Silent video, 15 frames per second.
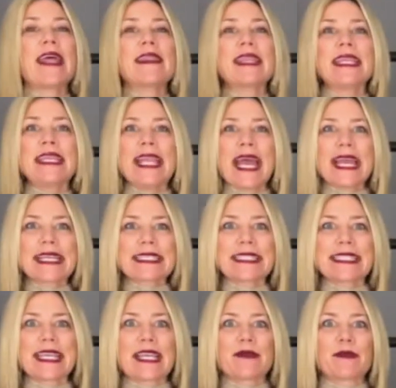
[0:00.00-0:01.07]
The next
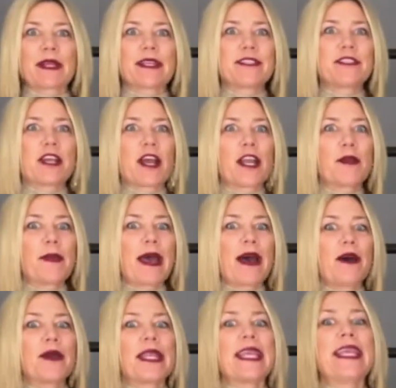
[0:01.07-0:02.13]
thing we're going to talk
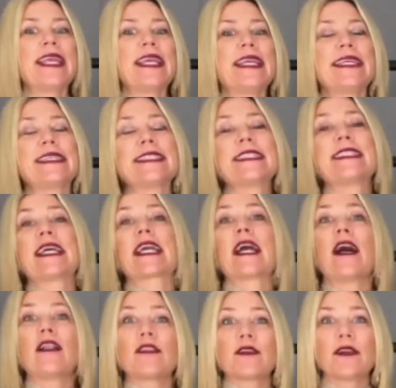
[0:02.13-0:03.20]
about is the
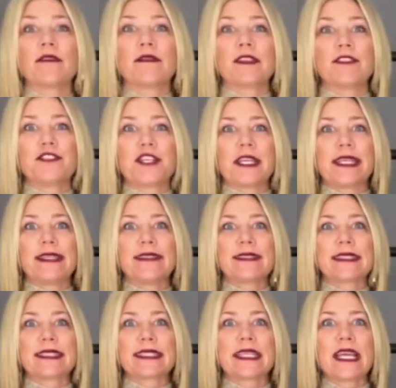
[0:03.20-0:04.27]
color of the
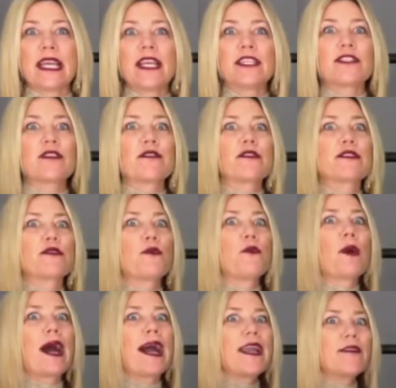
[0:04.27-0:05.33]
jeans. So there's a
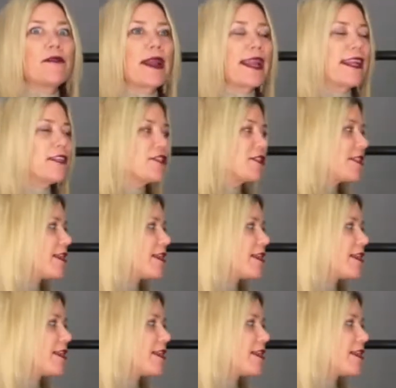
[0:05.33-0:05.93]
wide range, as